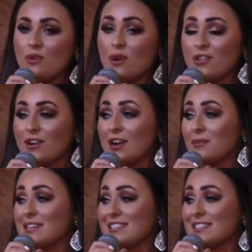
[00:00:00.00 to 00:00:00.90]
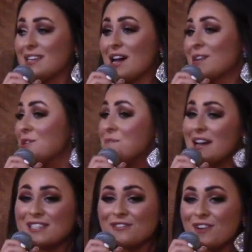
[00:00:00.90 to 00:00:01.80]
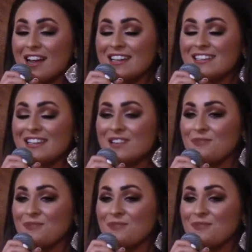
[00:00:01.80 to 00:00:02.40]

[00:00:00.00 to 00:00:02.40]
Whether it was a new best friend,